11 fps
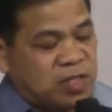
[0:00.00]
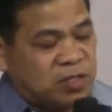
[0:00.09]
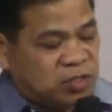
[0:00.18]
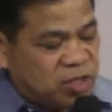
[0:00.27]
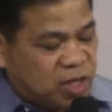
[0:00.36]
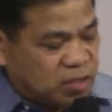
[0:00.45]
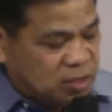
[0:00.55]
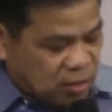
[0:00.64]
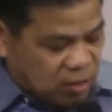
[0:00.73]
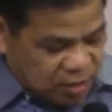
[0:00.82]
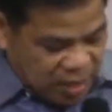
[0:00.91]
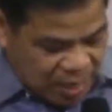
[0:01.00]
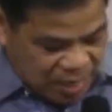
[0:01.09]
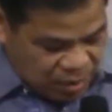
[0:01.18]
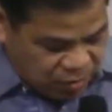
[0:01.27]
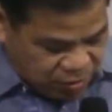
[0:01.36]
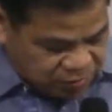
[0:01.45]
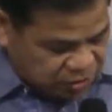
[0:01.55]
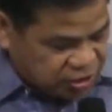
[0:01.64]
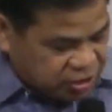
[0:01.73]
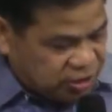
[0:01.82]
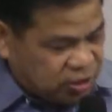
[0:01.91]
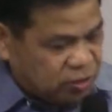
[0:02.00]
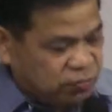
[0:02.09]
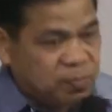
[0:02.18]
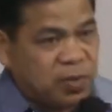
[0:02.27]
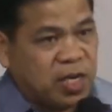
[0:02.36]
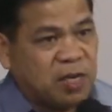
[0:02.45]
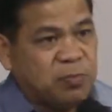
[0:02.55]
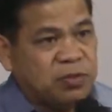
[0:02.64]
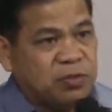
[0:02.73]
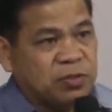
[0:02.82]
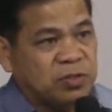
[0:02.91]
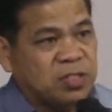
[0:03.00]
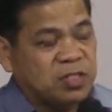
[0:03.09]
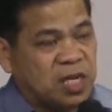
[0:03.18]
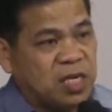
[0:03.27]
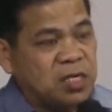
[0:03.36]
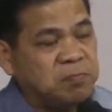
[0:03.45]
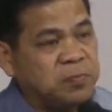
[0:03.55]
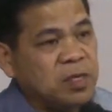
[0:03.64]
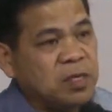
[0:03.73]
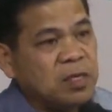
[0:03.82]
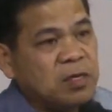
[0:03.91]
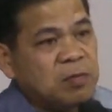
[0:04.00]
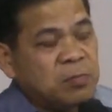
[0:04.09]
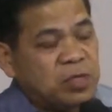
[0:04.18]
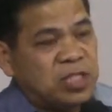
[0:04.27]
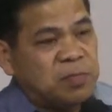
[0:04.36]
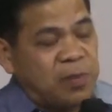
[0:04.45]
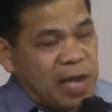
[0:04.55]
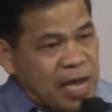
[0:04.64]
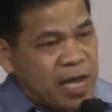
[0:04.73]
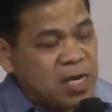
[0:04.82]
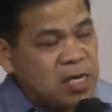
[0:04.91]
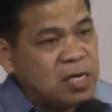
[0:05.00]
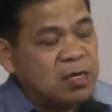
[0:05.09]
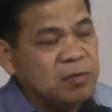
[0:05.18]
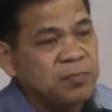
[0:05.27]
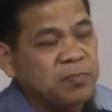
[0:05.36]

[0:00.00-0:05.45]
teachings on how our church will be able to sustain, multiply,